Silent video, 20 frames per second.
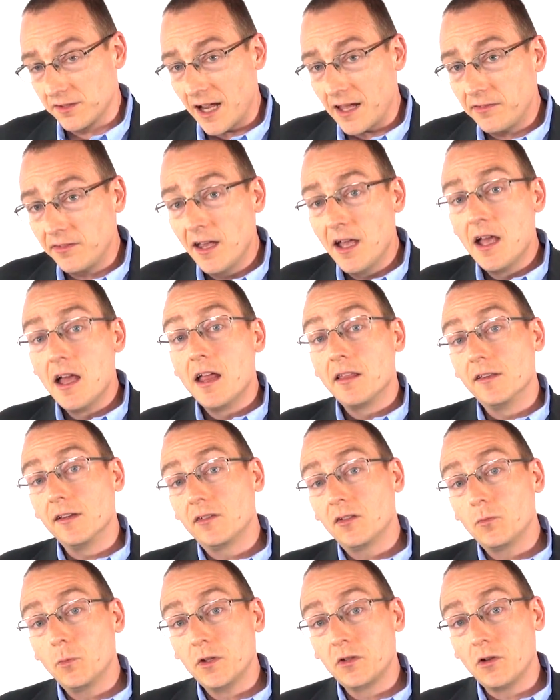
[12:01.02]
deaths.
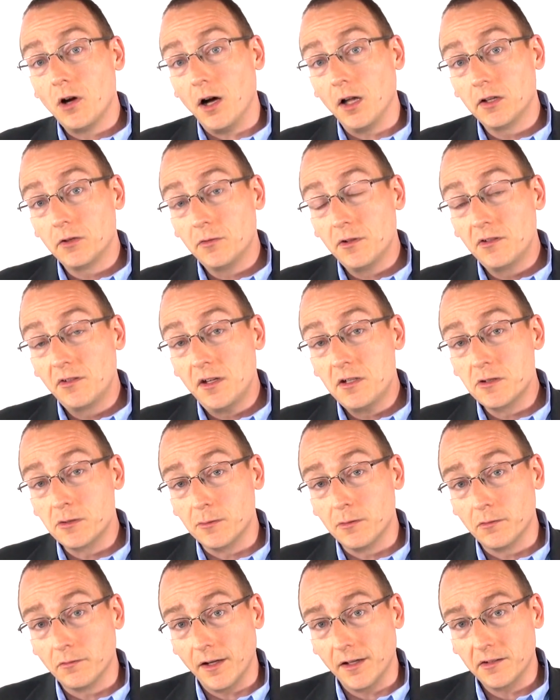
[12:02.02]
This is what's called the
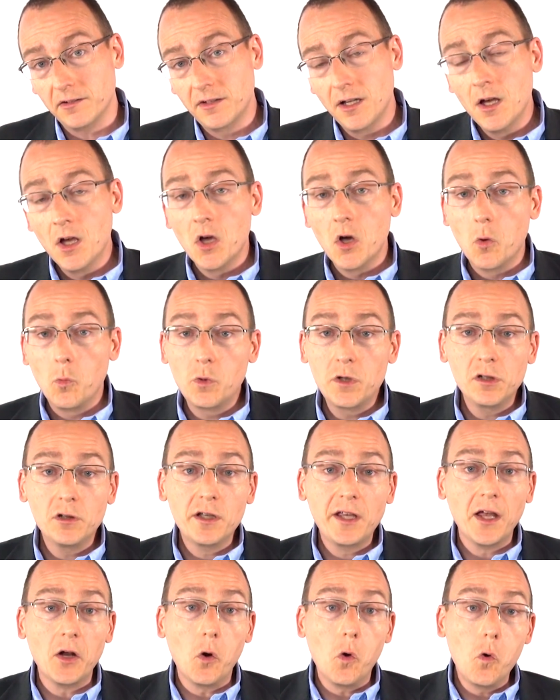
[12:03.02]
residual risk. When you
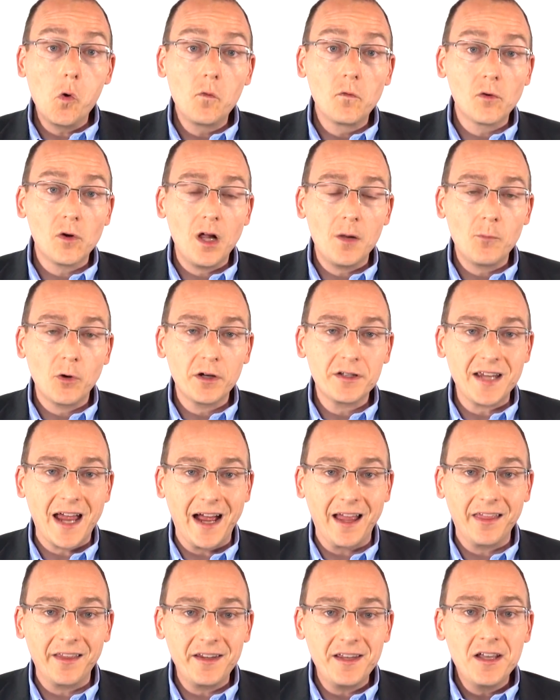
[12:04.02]
look at overall
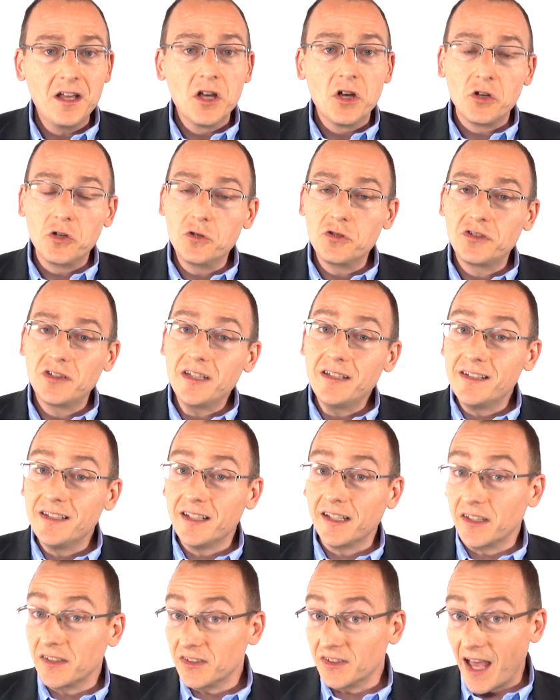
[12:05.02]
mortality, you see
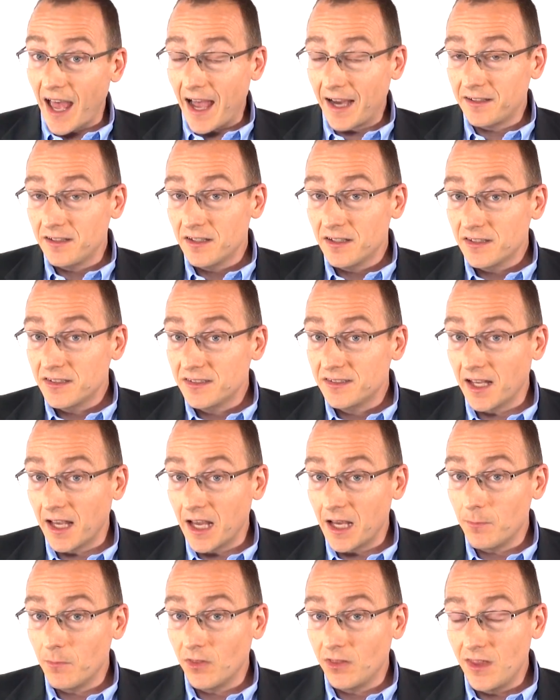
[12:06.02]
the exact
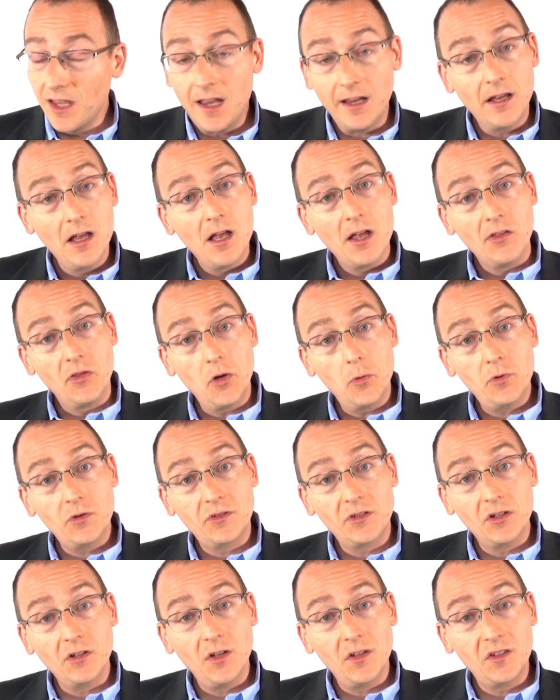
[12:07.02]
same thing. There was
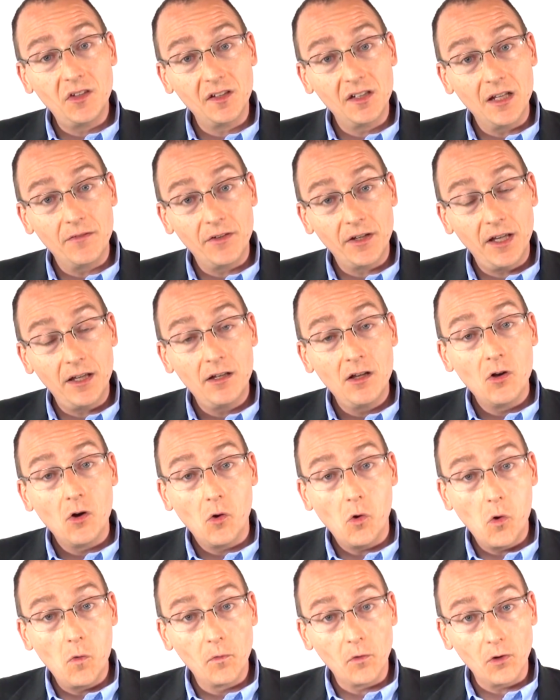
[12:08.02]
still a significant
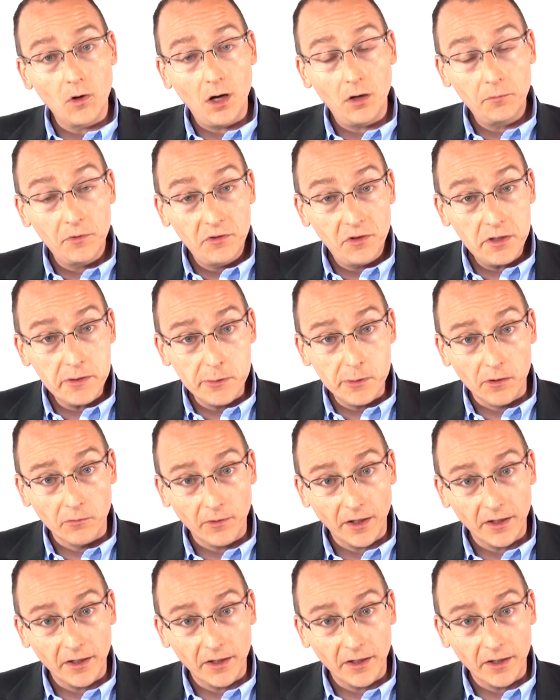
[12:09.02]
overall residual